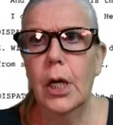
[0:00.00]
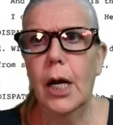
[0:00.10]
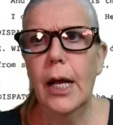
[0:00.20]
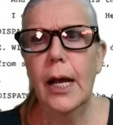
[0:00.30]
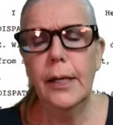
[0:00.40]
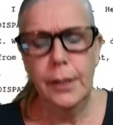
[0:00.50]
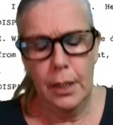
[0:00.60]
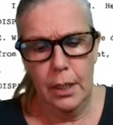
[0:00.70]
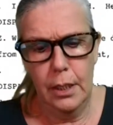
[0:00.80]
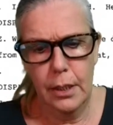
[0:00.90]
I had
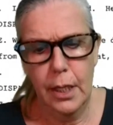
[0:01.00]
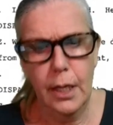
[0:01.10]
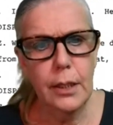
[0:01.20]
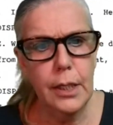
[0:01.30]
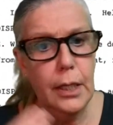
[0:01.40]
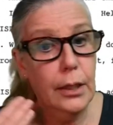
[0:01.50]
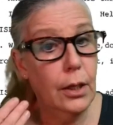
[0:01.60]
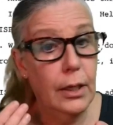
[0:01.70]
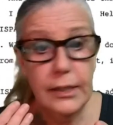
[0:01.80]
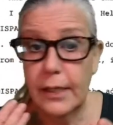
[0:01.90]
the the
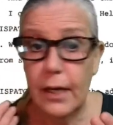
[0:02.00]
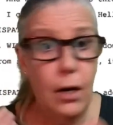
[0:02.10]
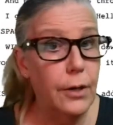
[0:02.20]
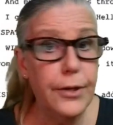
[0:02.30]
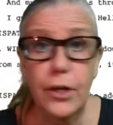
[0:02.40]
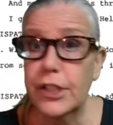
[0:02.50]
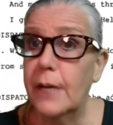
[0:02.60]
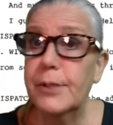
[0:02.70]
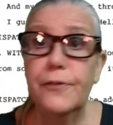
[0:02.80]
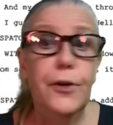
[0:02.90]
I said all the
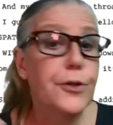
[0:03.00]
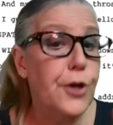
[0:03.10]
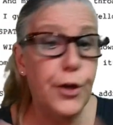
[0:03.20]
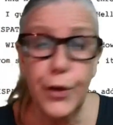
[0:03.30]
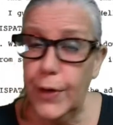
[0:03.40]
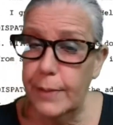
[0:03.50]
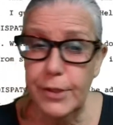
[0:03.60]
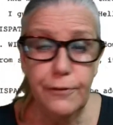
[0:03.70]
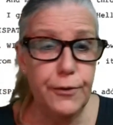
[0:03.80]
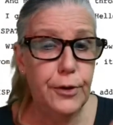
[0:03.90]
autopsy photos, all the crime
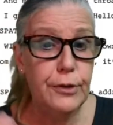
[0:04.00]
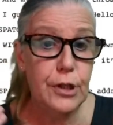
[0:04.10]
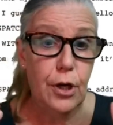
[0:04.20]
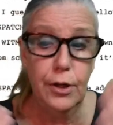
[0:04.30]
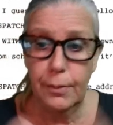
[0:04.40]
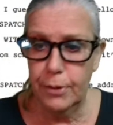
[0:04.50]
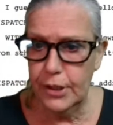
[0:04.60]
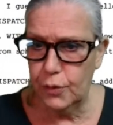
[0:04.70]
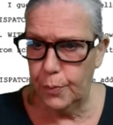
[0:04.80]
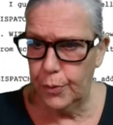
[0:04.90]
scene photos, all the
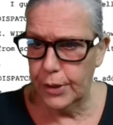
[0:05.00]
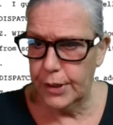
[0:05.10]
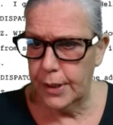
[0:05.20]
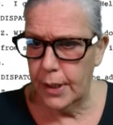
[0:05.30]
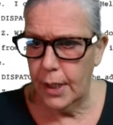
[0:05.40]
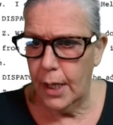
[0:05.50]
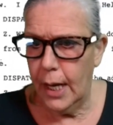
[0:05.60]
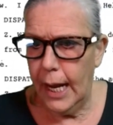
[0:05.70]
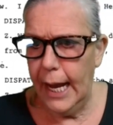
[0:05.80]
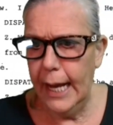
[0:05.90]
police reports,
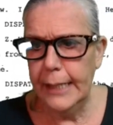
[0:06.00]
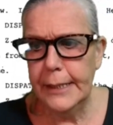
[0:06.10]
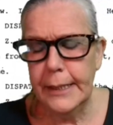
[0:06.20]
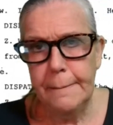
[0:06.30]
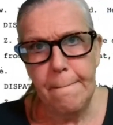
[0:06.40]
and